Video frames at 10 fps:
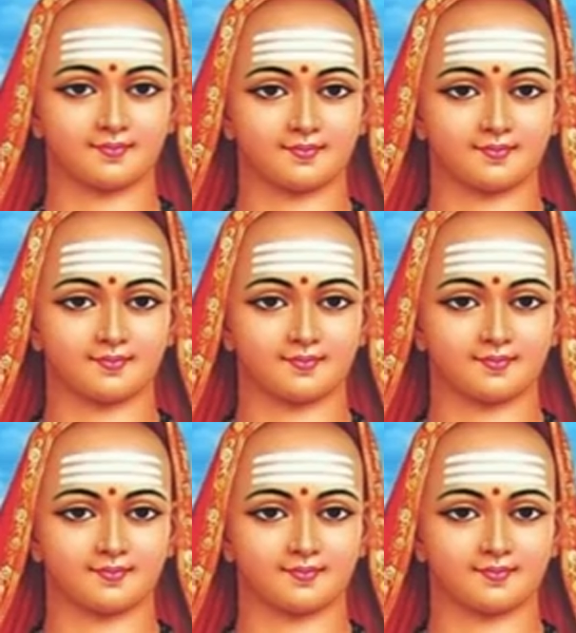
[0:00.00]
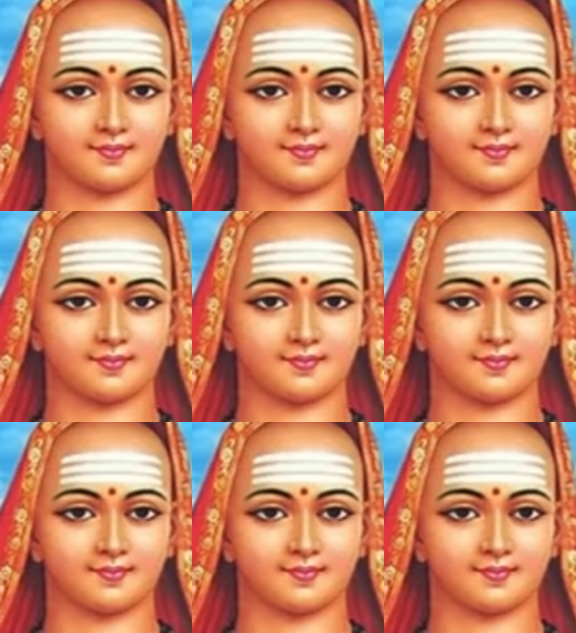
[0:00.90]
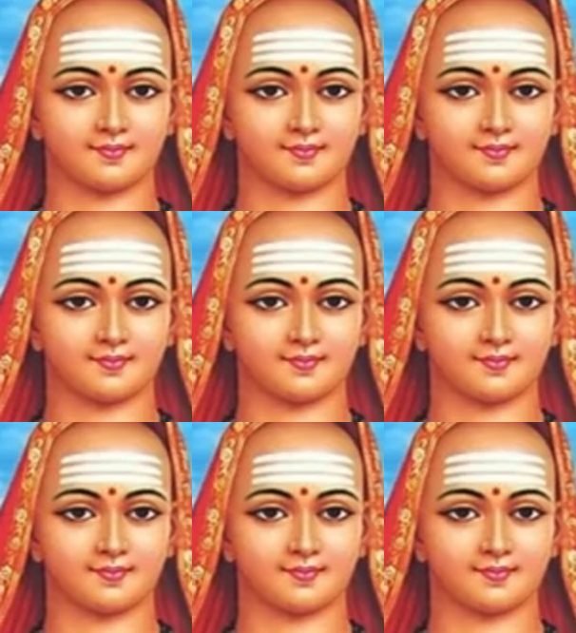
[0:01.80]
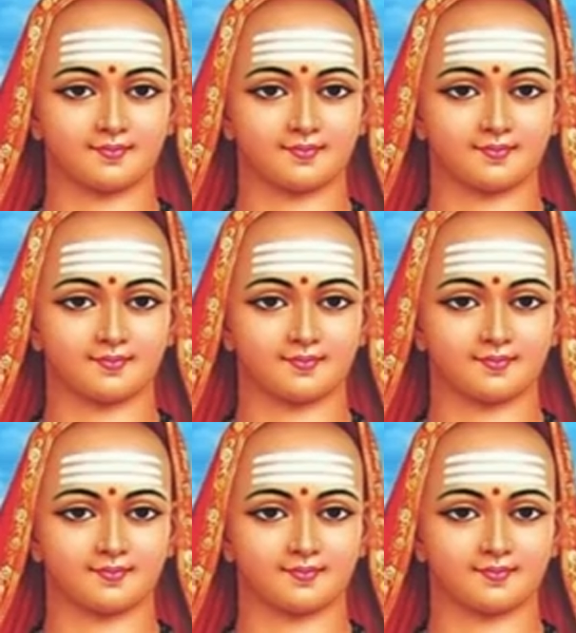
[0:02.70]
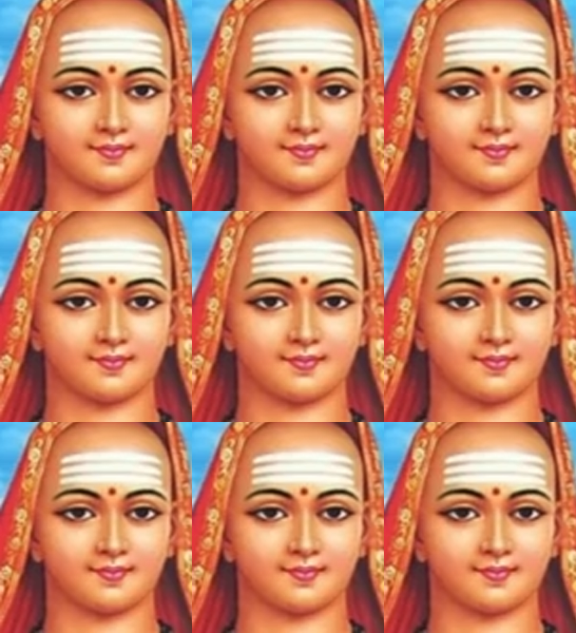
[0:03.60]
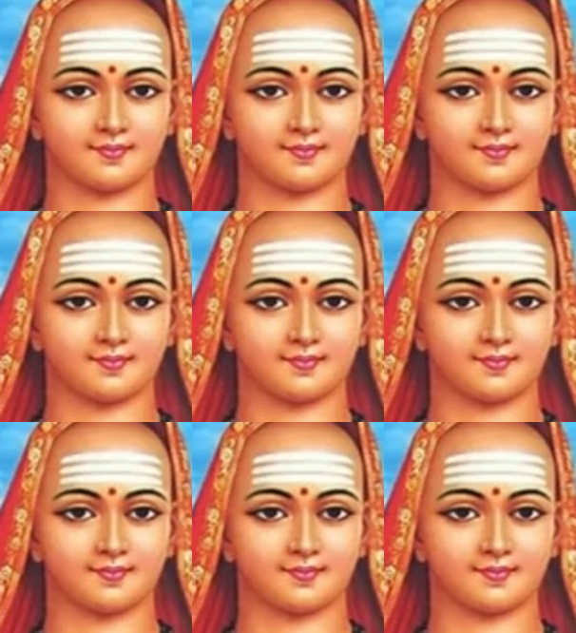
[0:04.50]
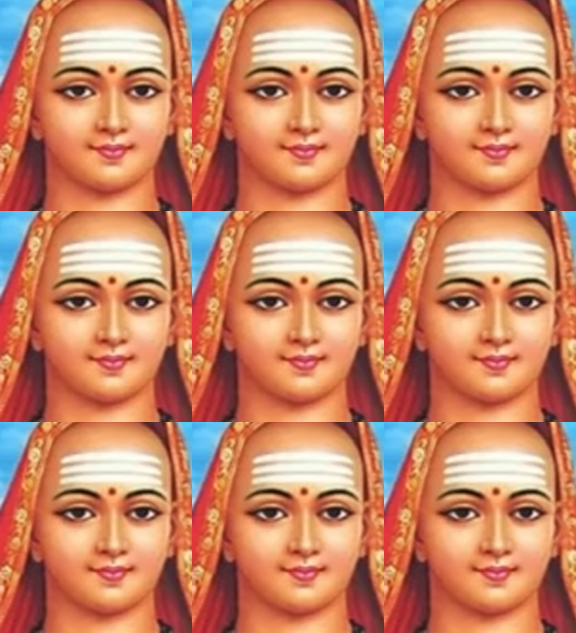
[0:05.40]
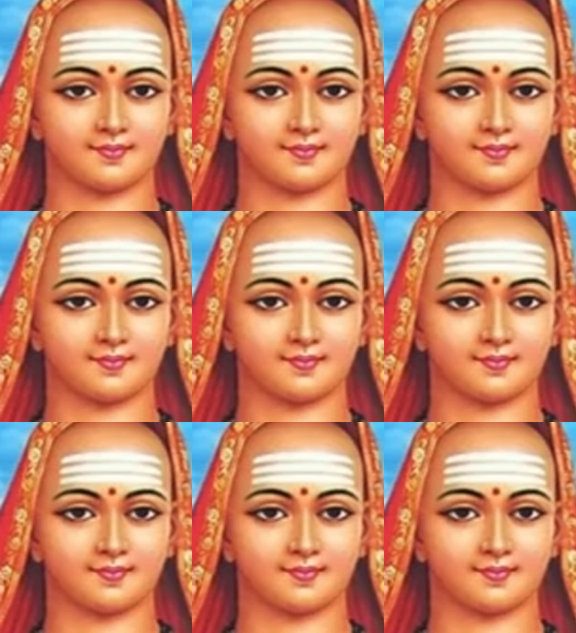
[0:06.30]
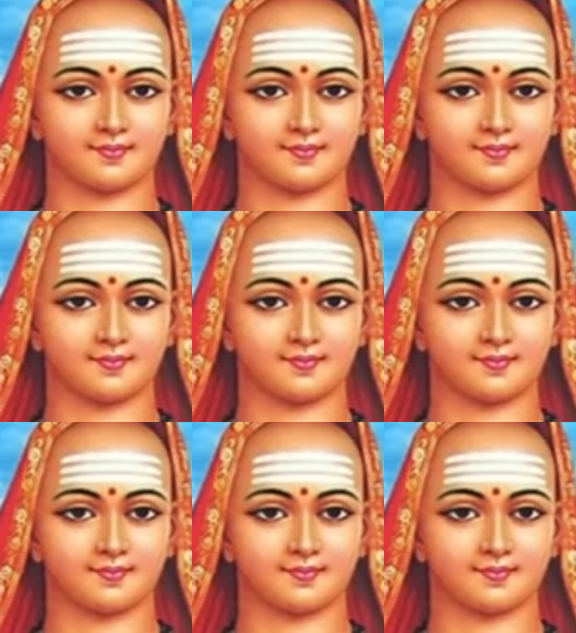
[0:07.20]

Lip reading: The face doesn't move, so there is nothing to read.